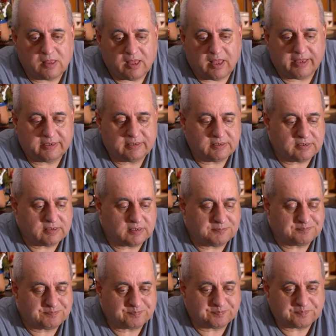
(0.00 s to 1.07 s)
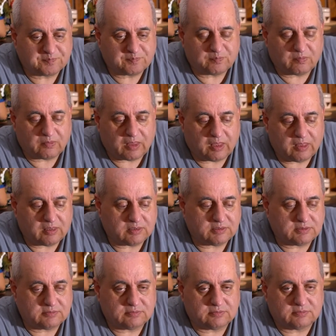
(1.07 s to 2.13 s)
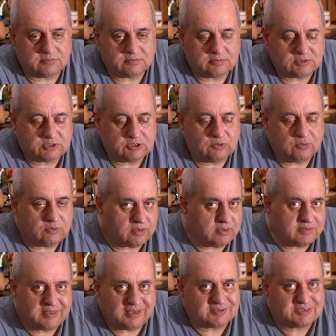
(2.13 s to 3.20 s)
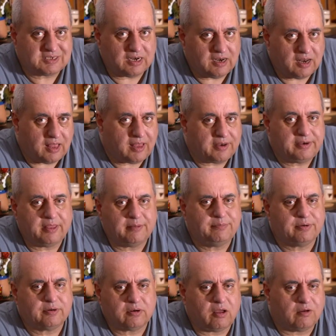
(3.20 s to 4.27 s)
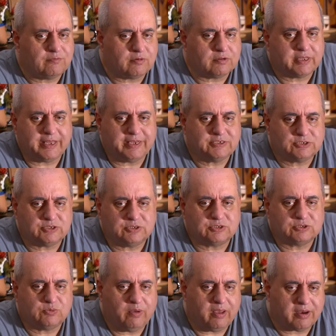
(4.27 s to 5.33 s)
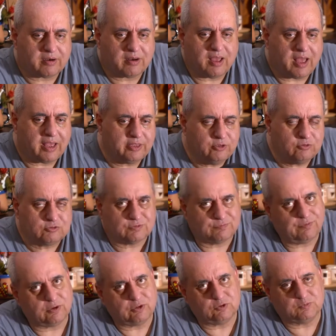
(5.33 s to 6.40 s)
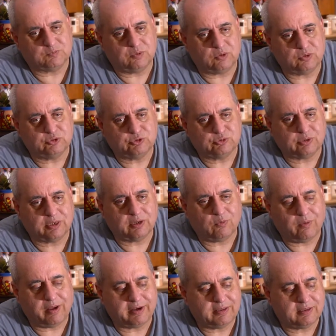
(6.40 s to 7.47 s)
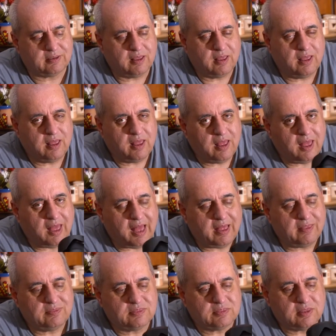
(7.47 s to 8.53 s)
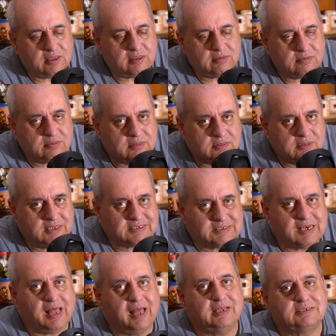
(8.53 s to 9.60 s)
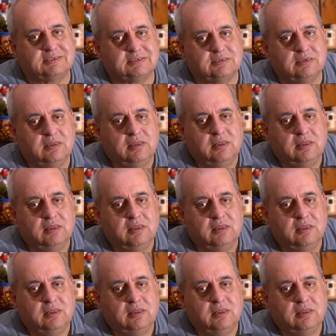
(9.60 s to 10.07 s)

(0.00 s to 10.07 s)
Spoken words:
And so there's a number of occasions where I use focus pull during a wedding, and this lens